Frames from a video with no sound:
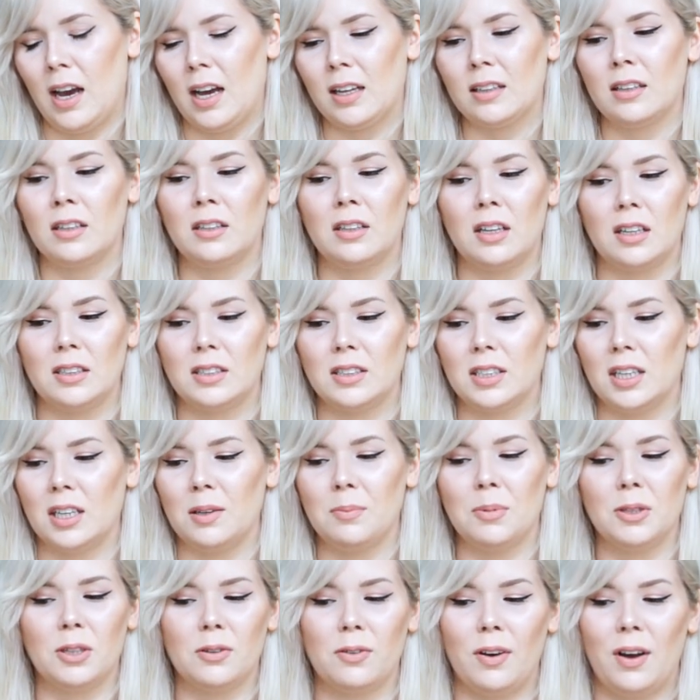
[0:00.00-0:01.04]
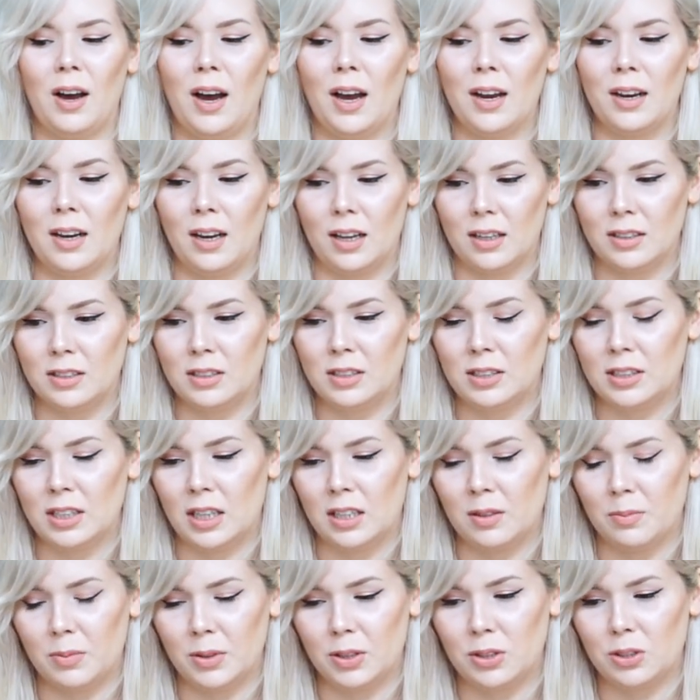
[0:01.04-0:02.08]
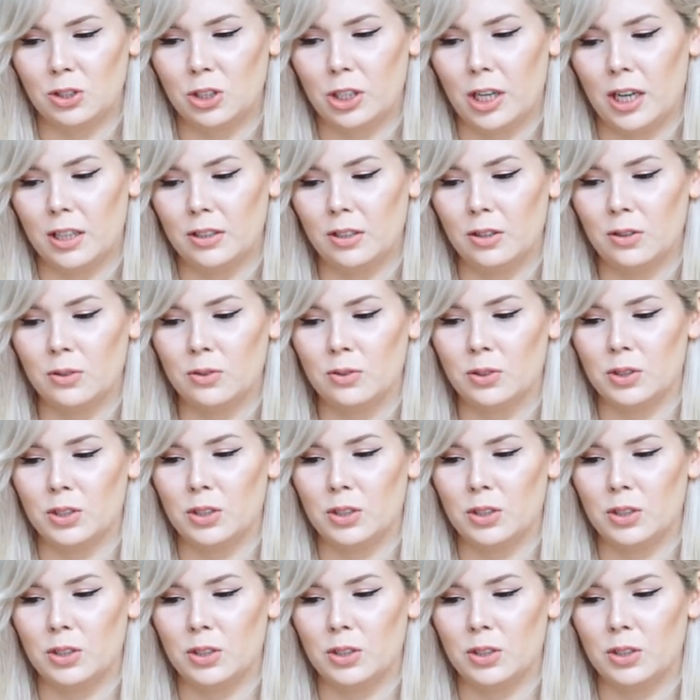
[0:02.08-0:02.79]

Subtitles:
added a tiny bit of highlights, a tiny bit of shadows,